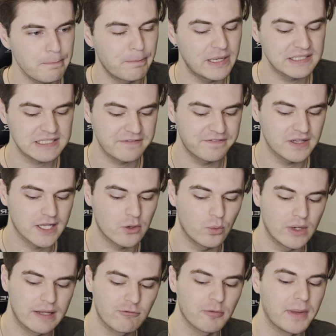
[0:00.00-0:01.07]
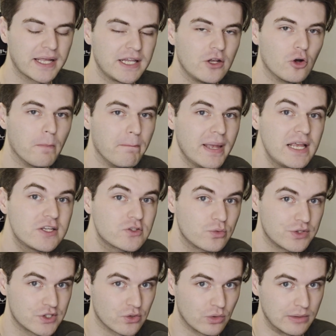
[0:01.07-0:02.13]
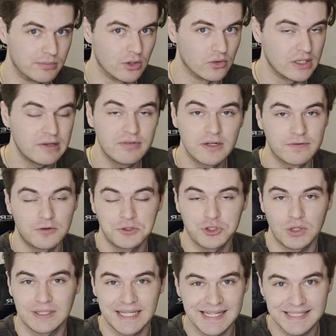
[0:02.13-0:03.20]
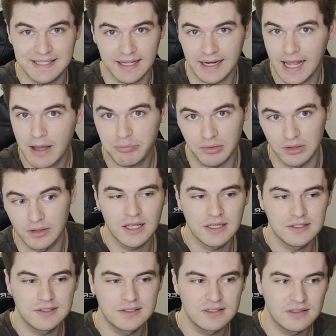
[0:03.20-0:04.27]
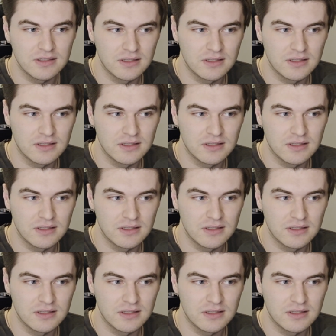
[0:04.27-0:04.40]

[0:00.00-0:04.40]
Because I feel like whatever Magneto makes with Cerebro, even if Ultron lets that happen, is